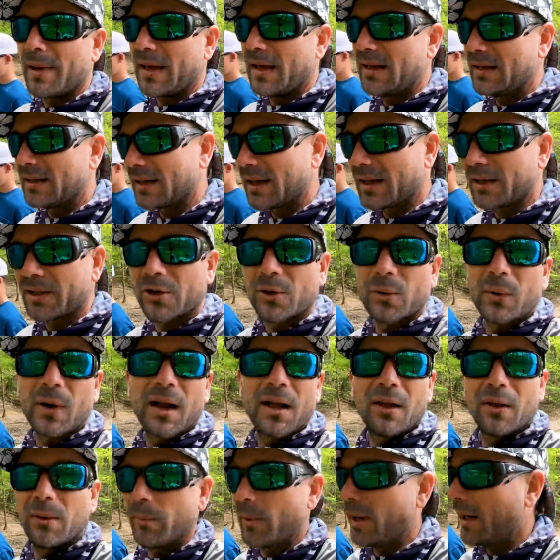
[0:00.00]
bait and kind of
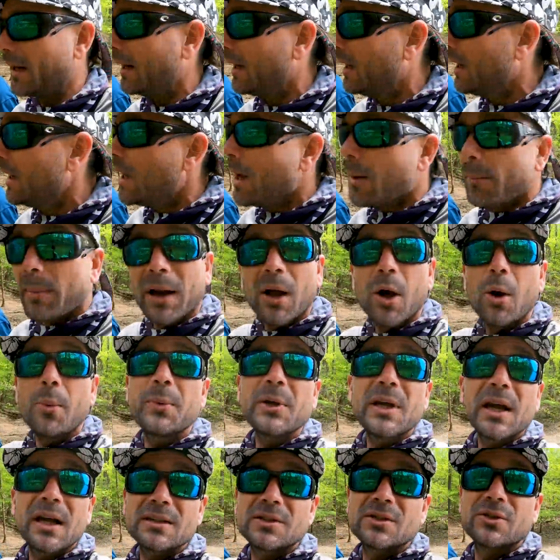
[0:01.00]
corralling bait. But I hope
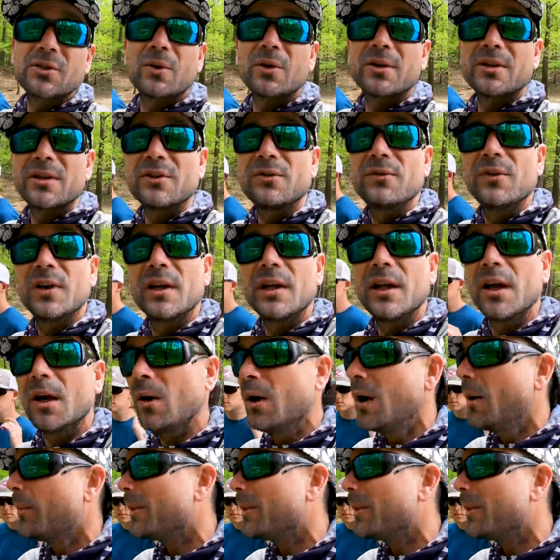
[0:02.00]
you guys enjoyed this video.